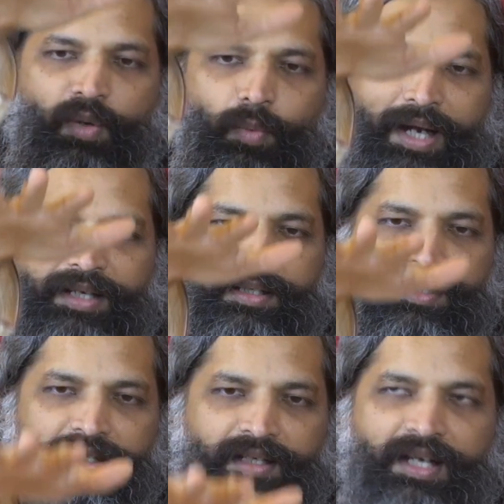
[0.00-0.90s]

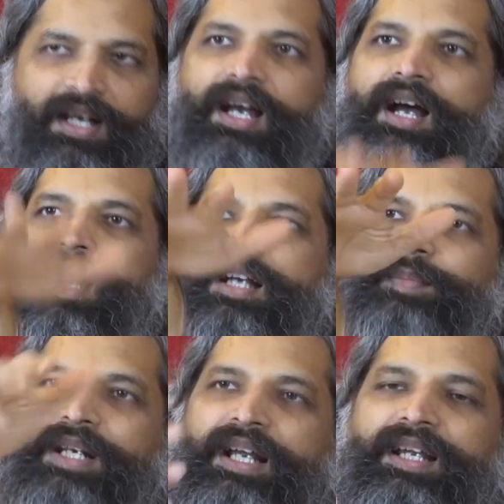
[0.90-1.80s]
widened,
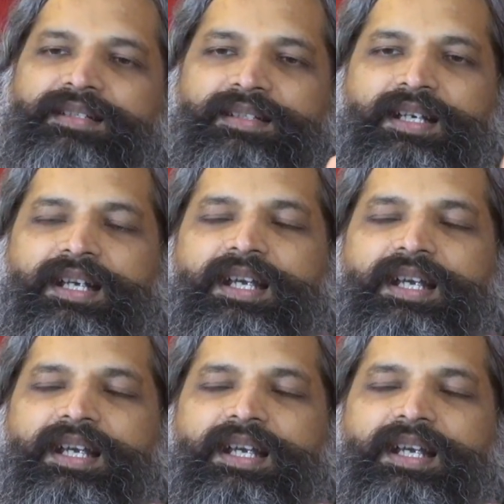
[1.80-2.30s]
harmonized,